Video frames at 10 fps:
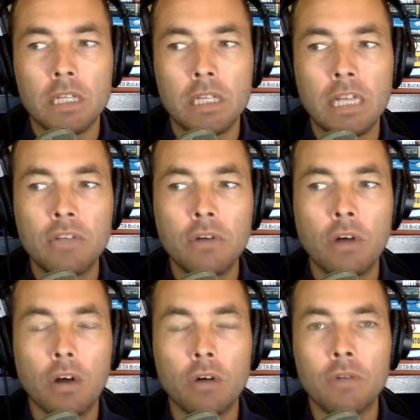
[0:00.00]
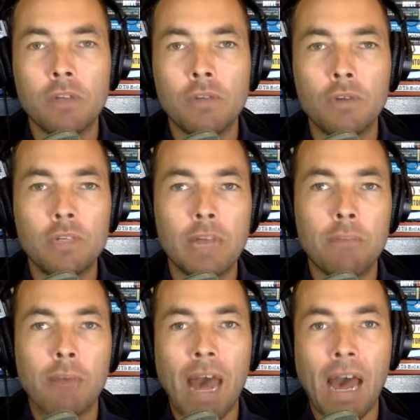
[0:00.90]
Then you go, if you say
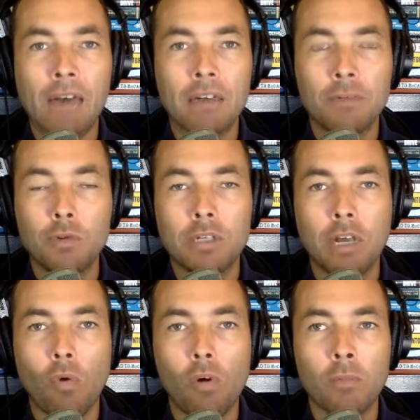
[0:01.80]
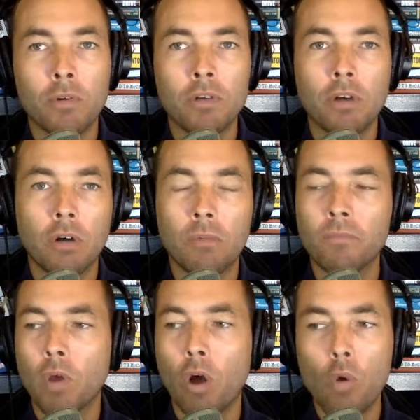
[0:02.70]
bad, if you say horrible, you go,
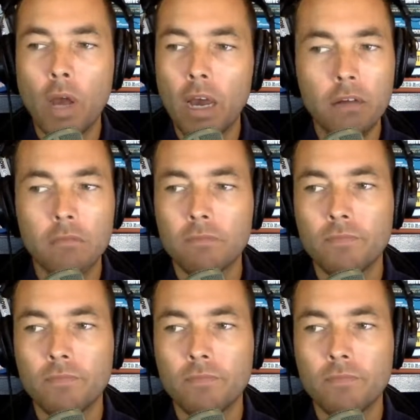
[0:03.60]
okay,